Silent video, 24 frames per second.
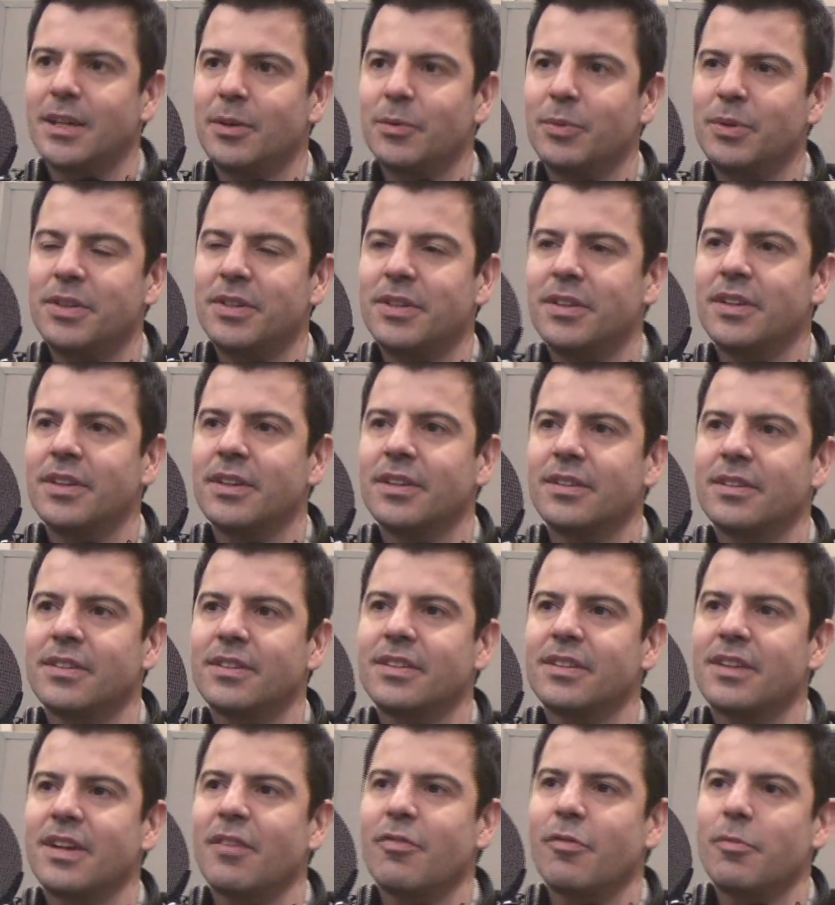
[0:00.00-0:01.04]
We did the
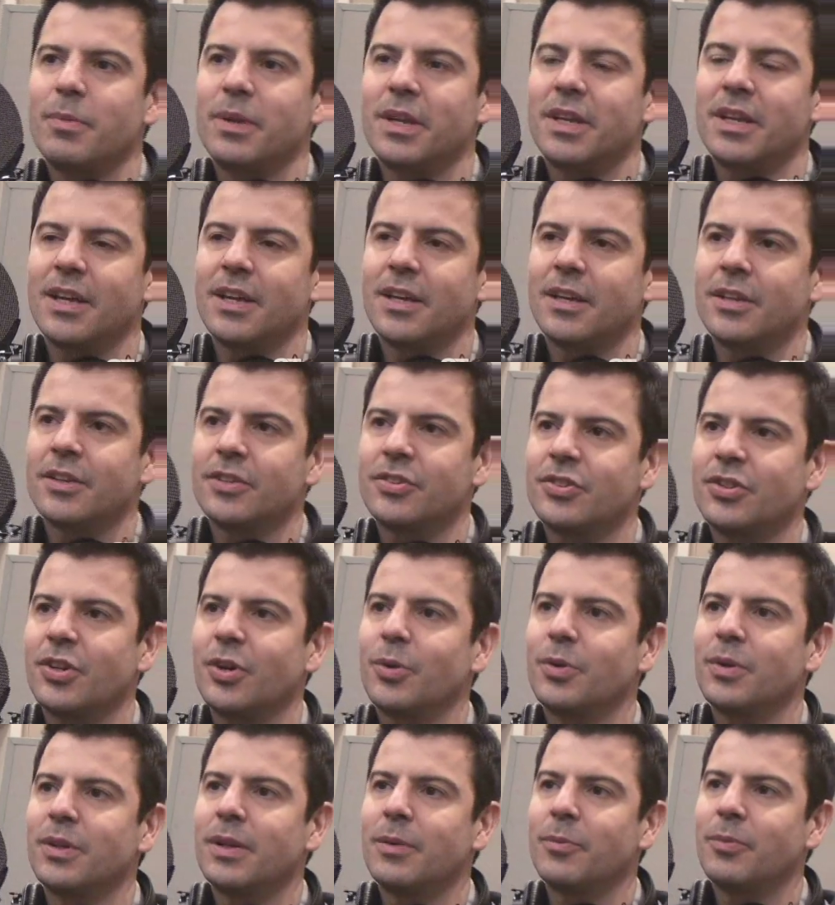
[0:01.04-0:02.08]
Cover Me Canada
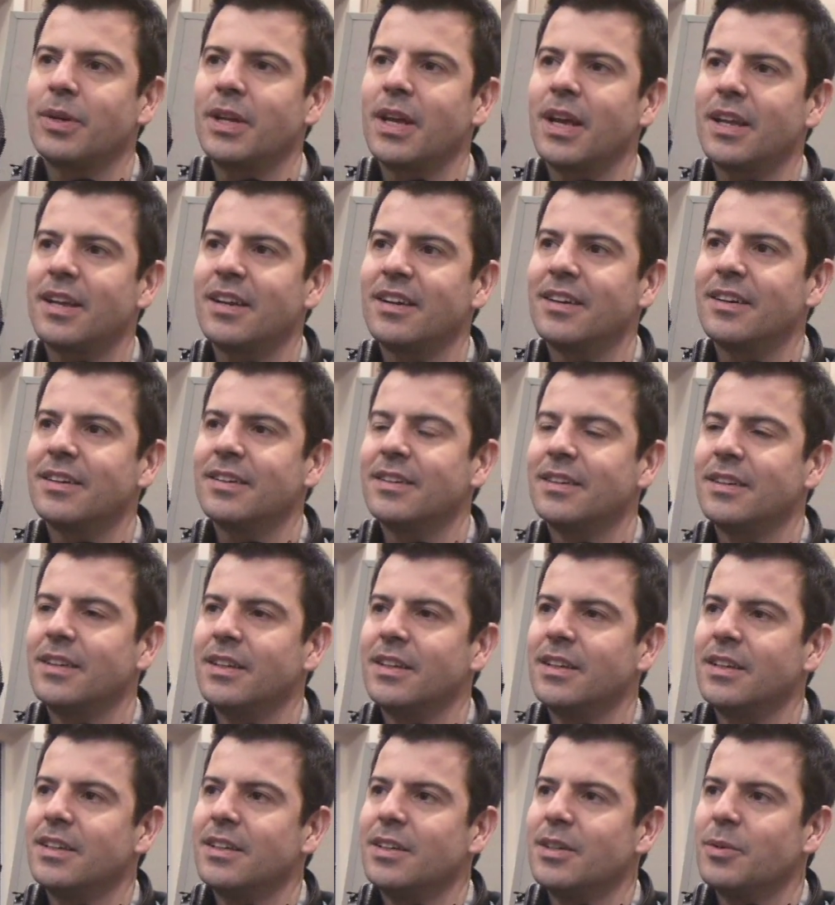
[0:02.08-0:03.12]
show, and then we
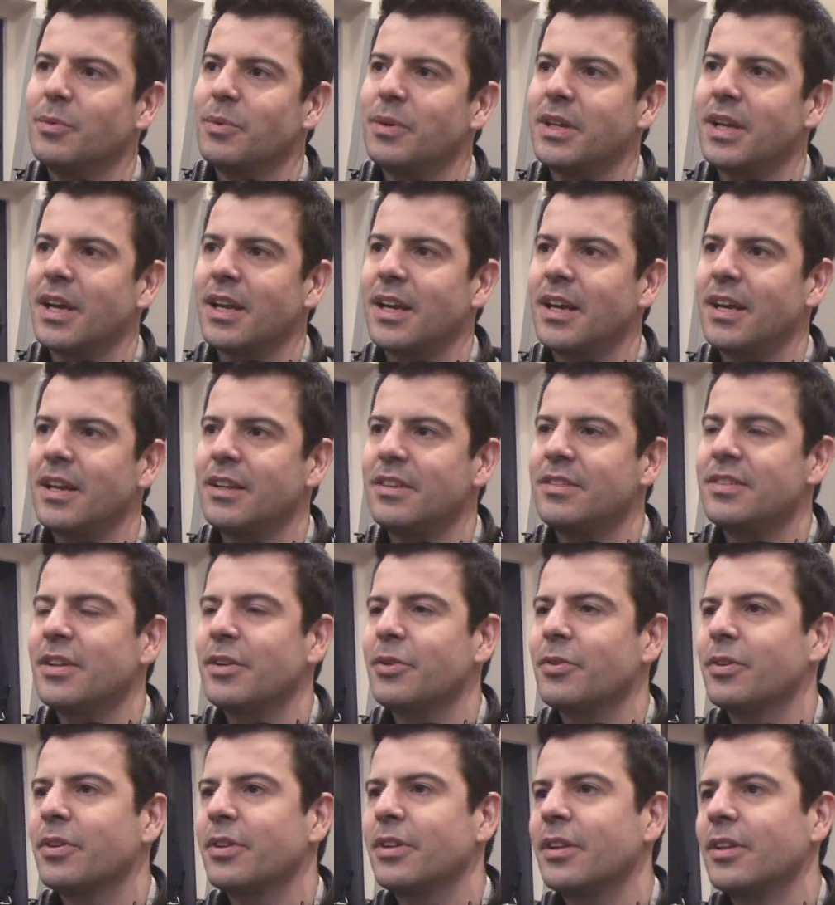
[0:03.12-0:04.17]
kind of had a
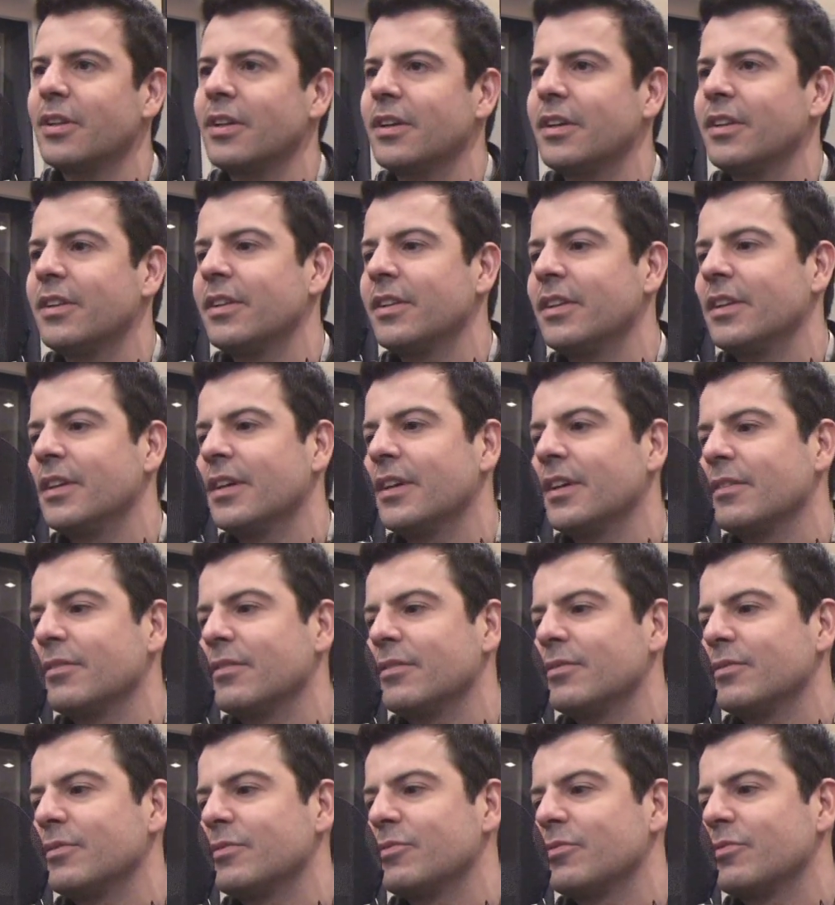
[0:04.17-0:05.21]
dinner in the
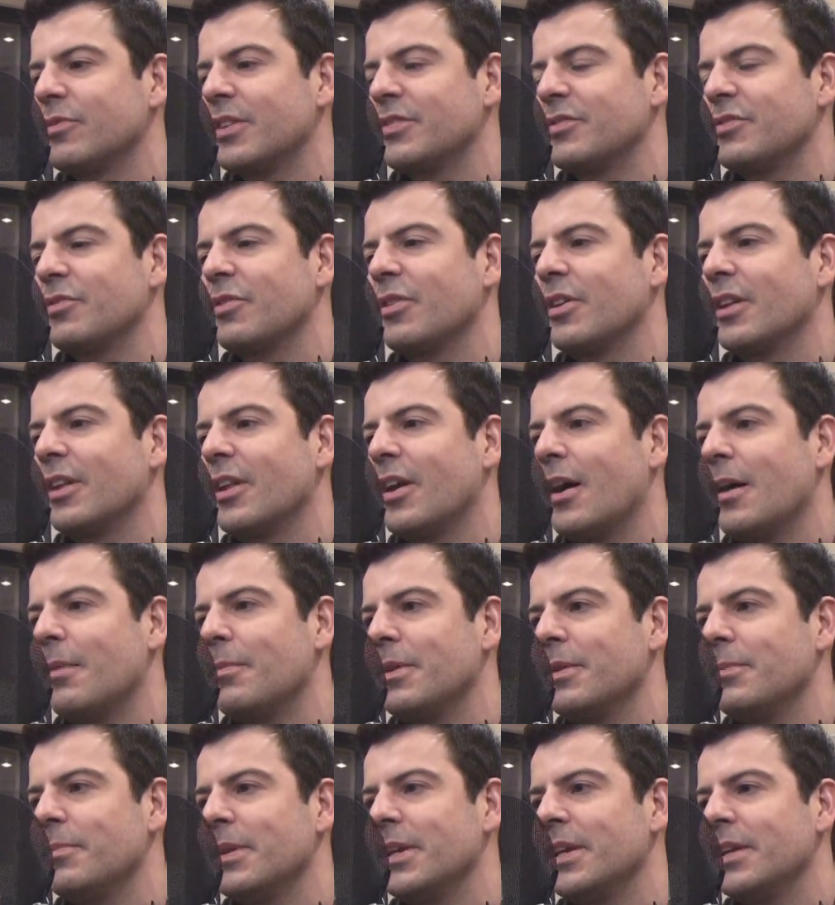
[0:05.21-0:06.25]
restaurant
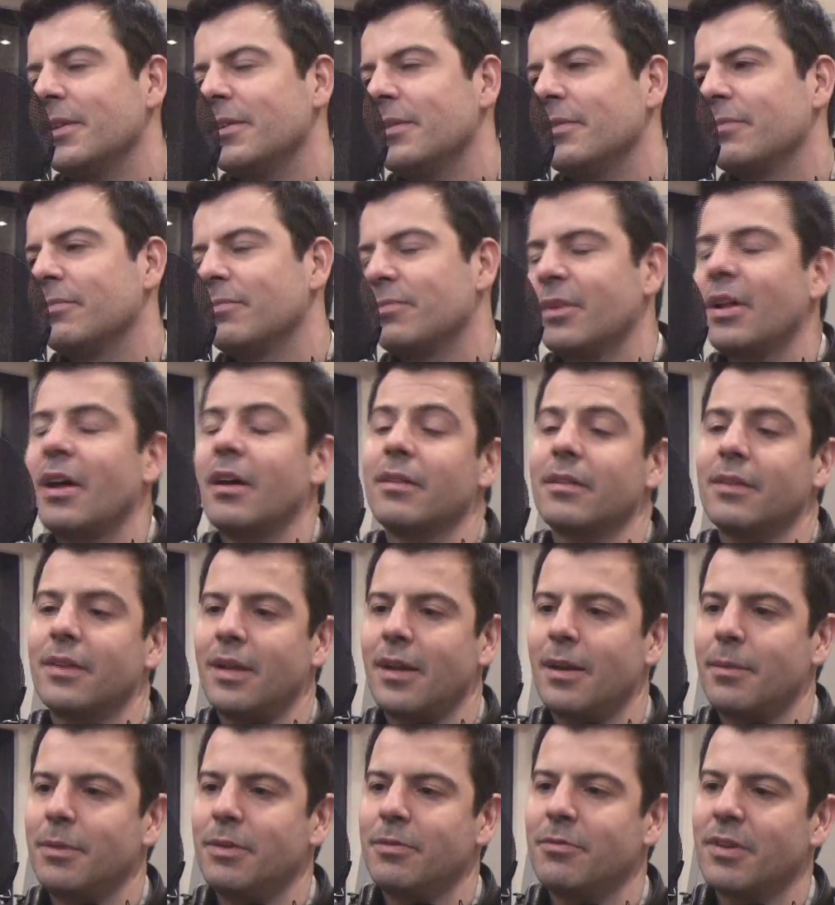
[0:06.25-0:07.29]
lobby.
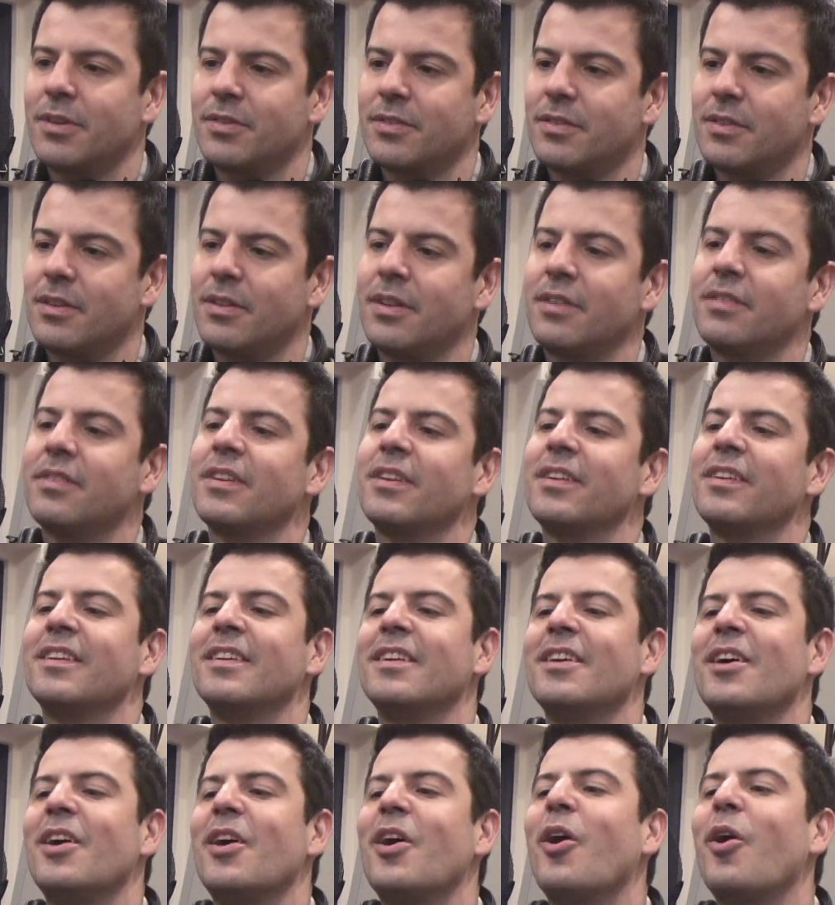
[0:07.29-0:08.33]
The
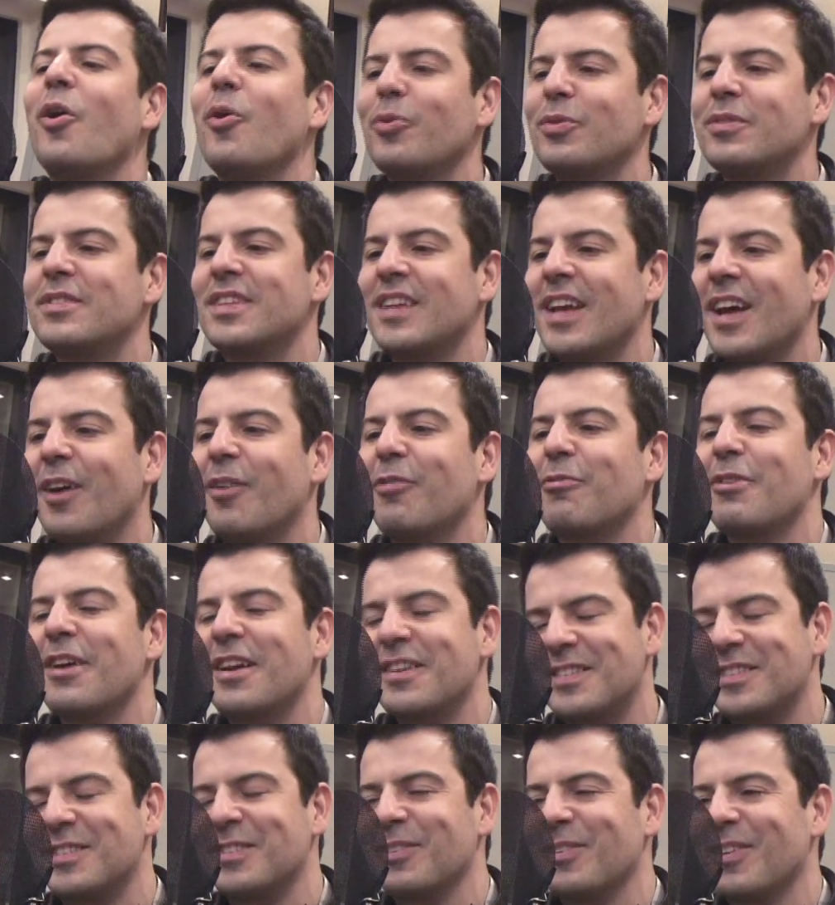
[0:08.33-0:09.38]
hotel
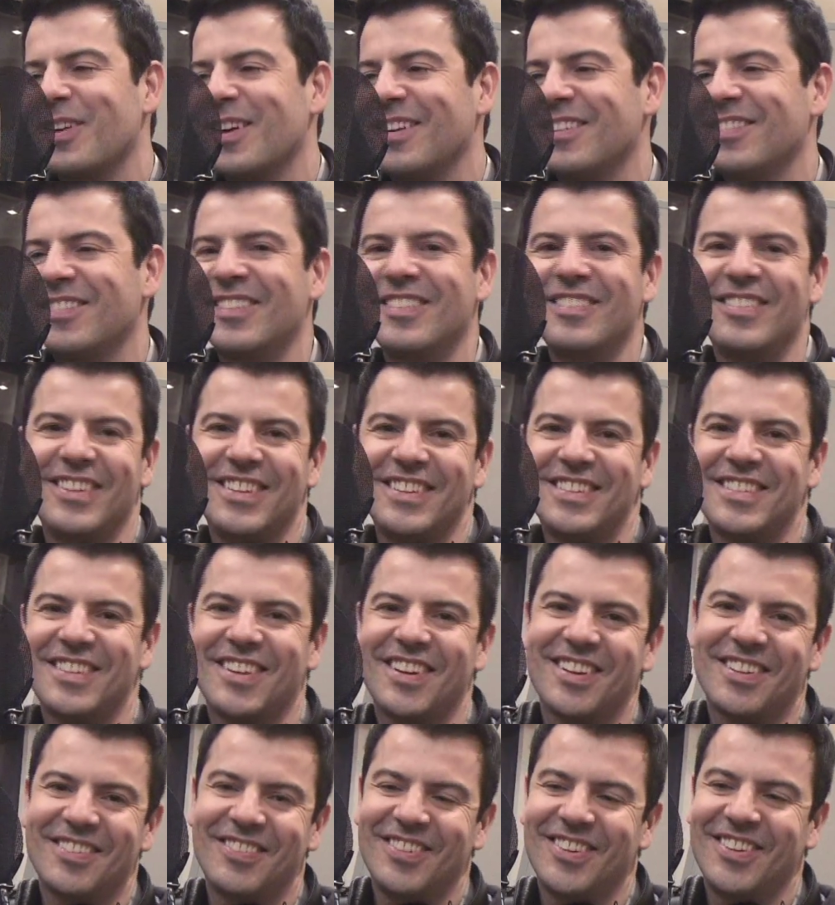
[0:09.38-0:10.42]
restaurant. What are you
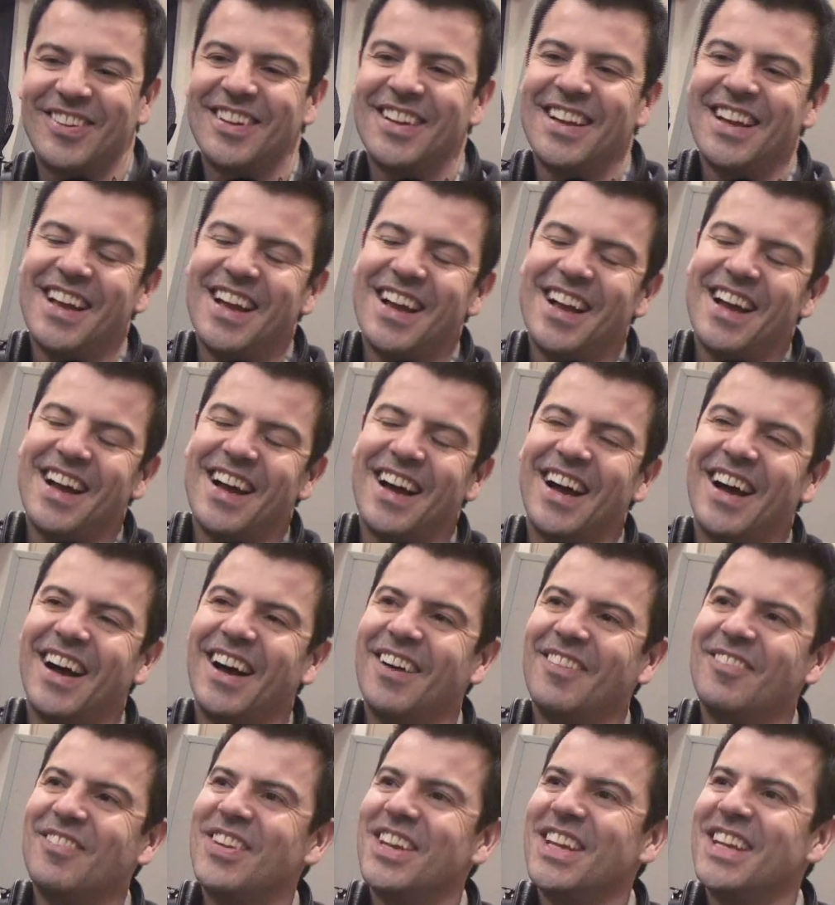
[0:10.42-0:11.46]
talking
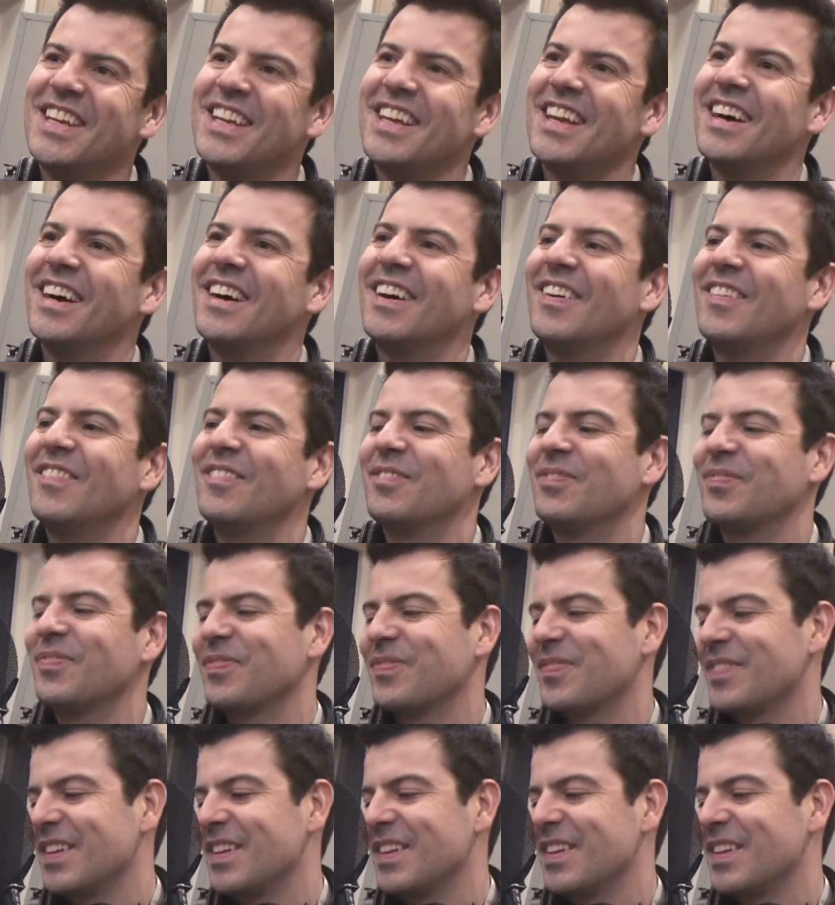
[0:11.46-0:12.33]
about?